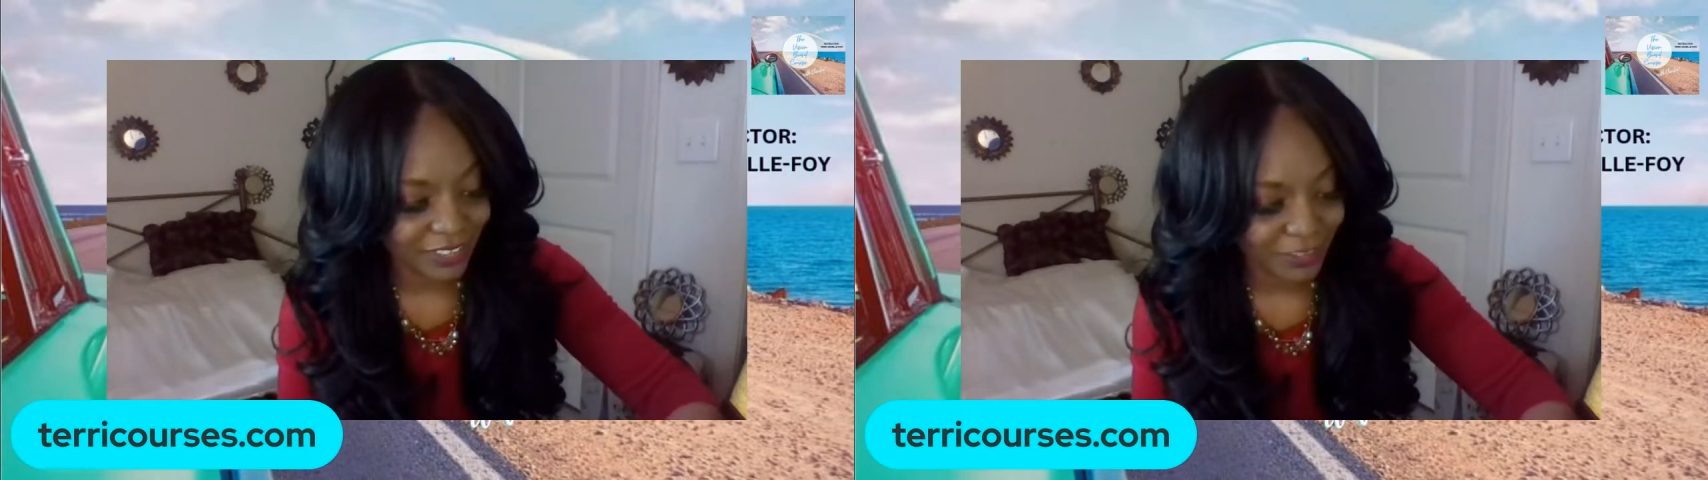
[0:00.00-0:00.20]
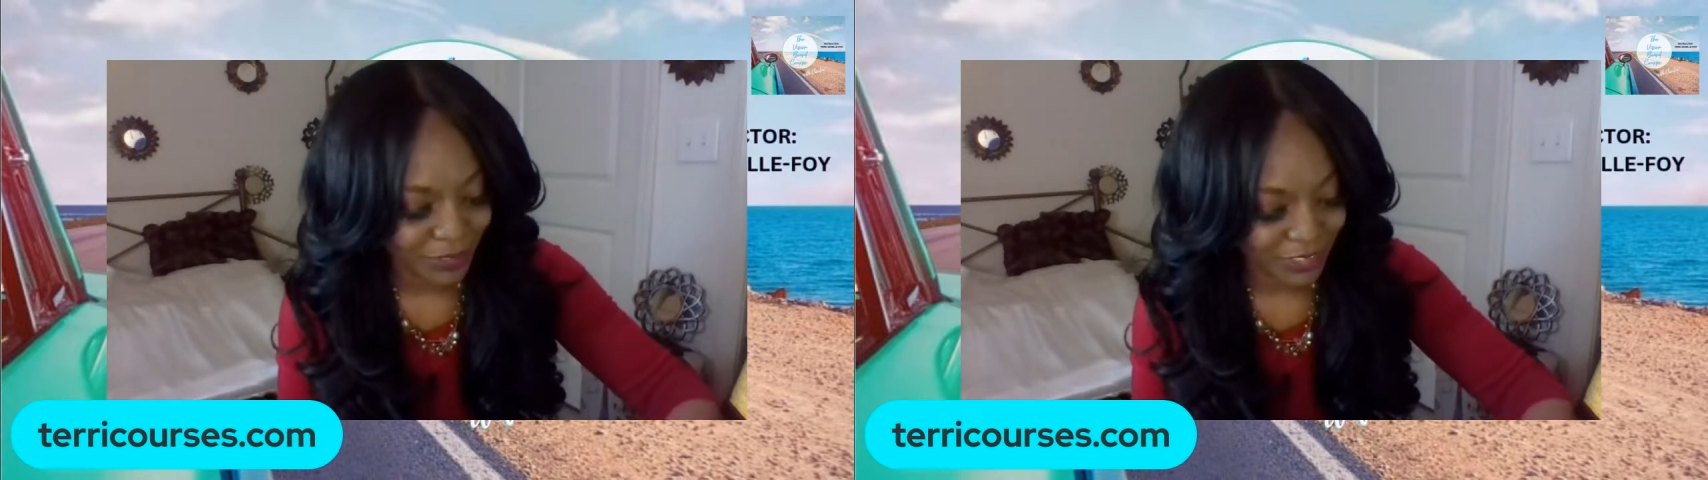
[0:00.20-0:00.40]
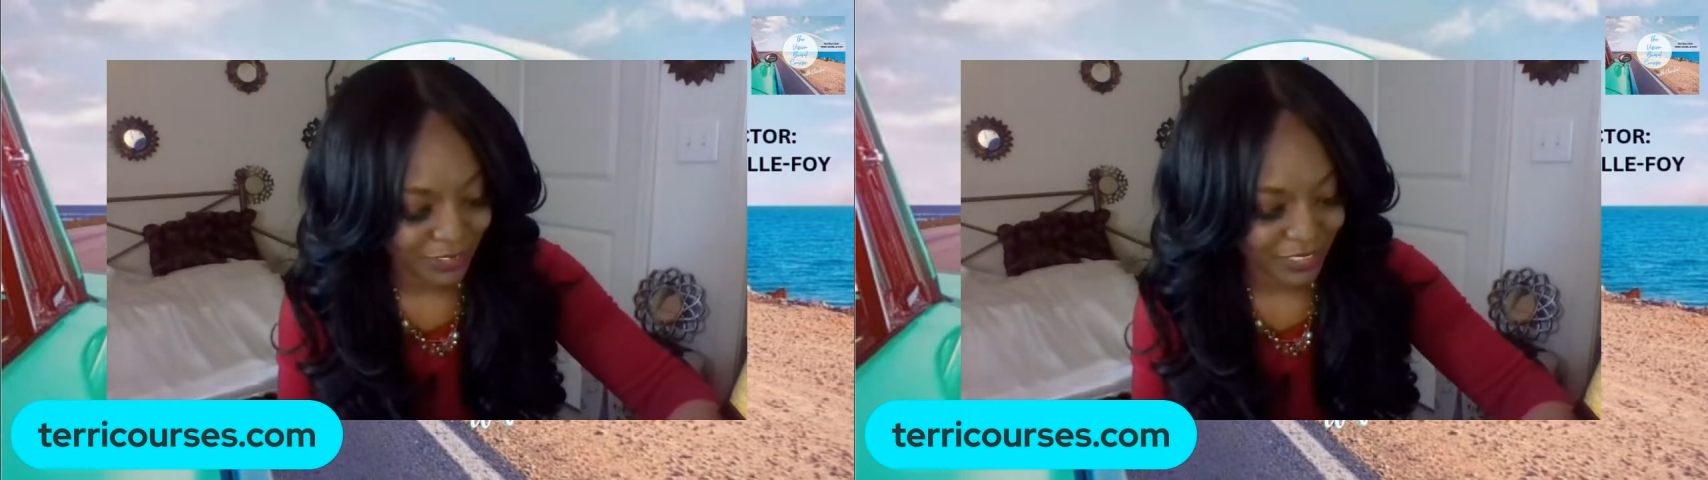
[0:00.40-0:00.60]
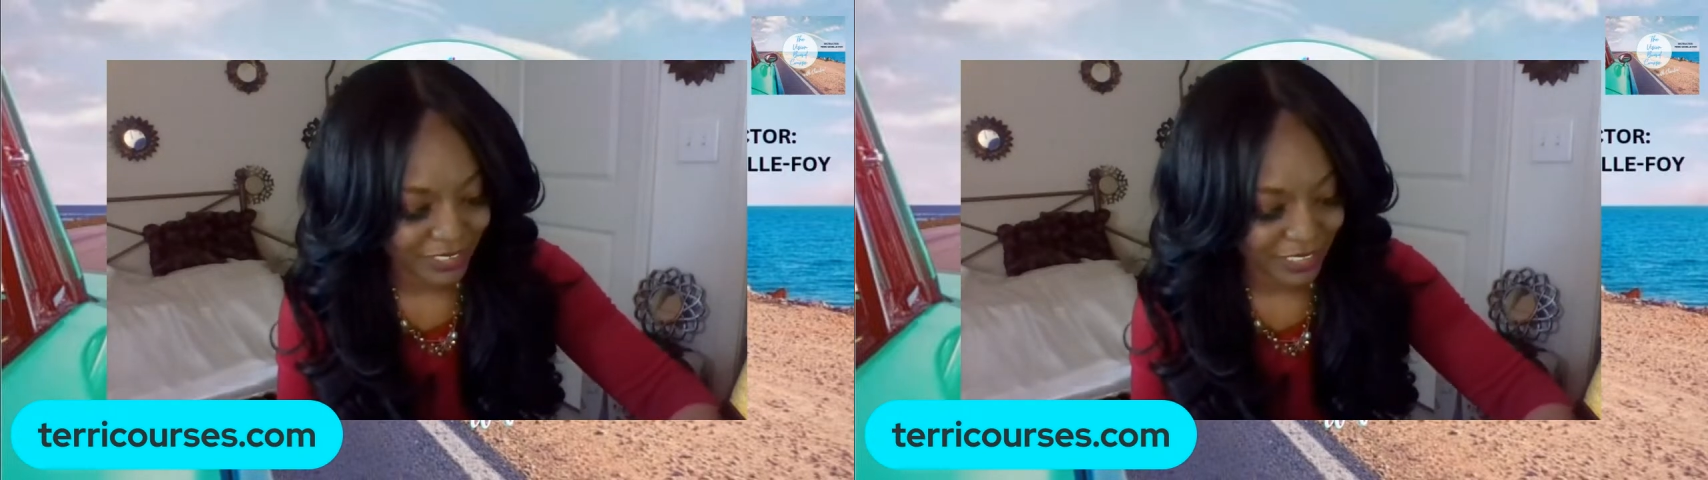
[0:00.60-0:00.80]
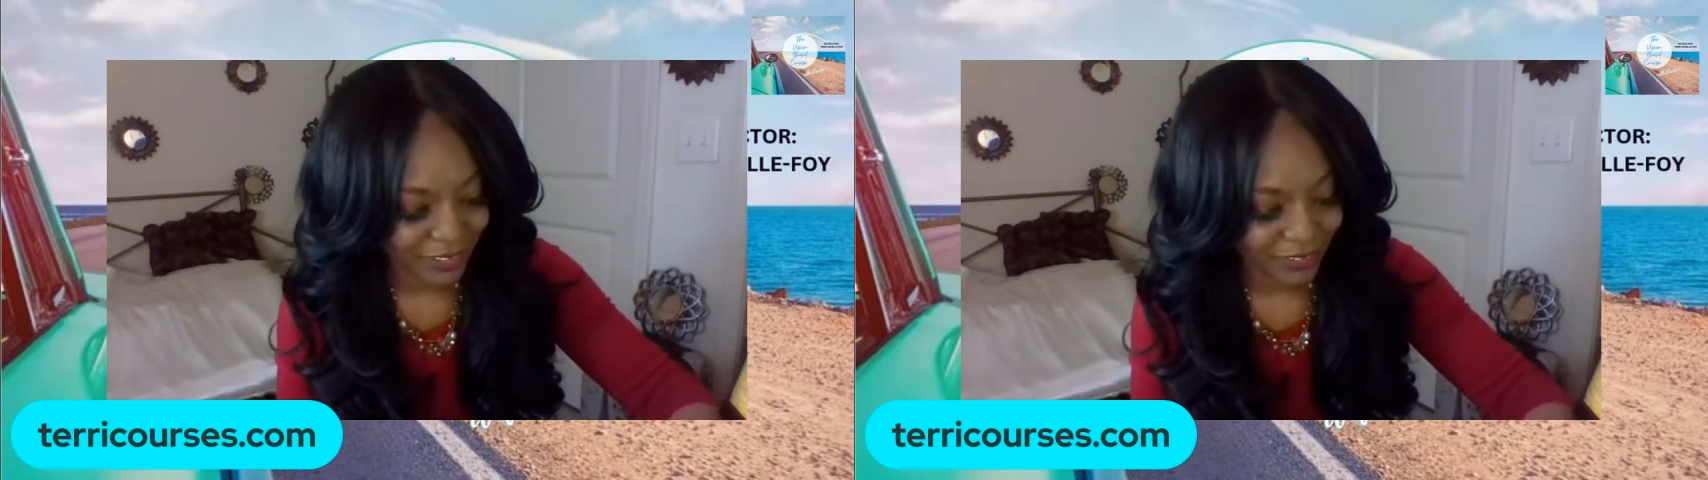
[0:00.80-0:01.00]
Let me turn that
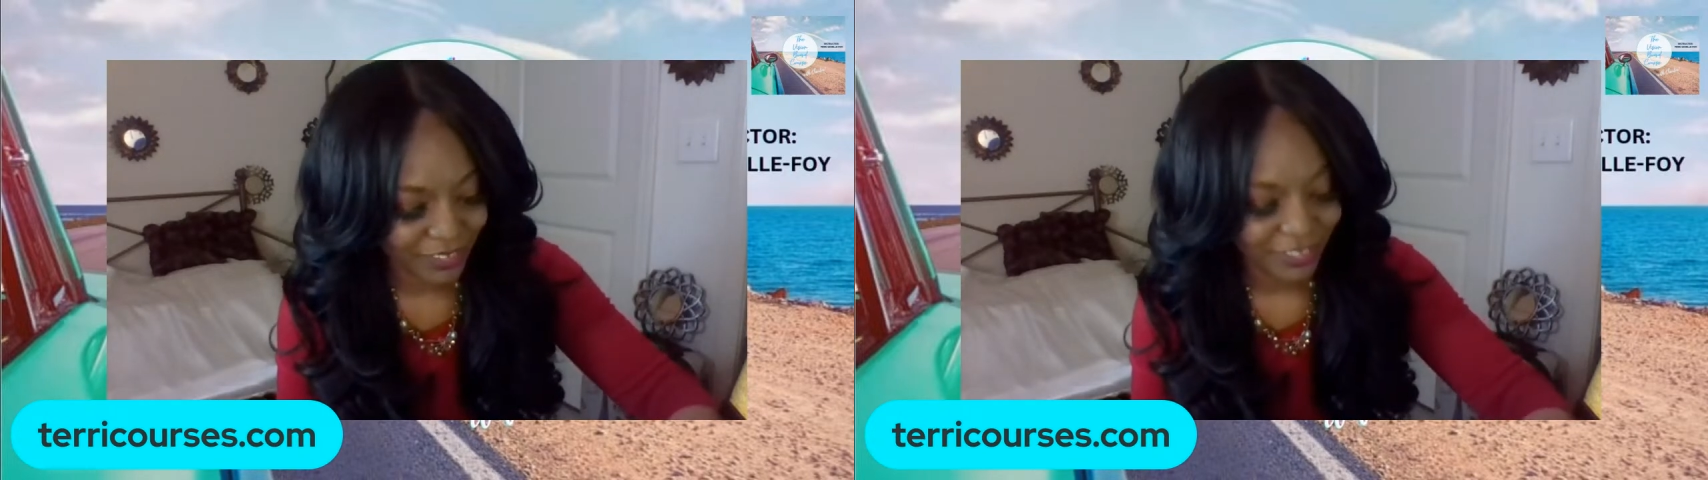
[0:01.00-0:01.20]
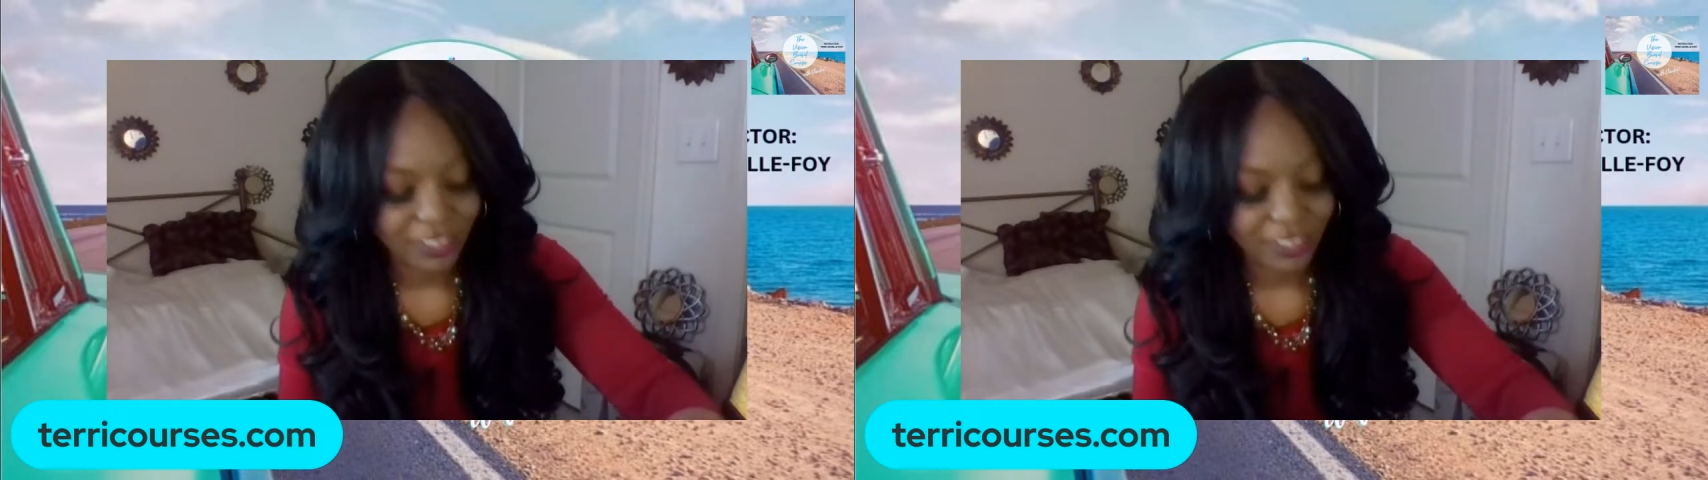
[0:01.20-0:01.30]
down.